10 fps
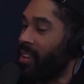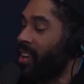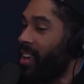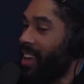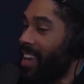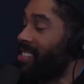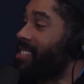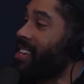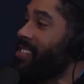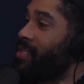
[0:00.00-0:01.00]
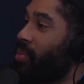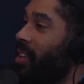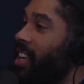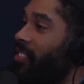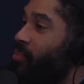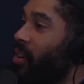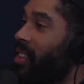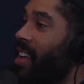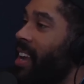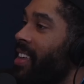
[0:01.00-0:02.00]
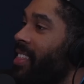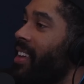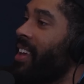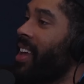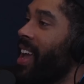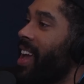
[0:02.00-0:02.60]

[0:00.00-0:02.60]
And it's disbelief more than anything.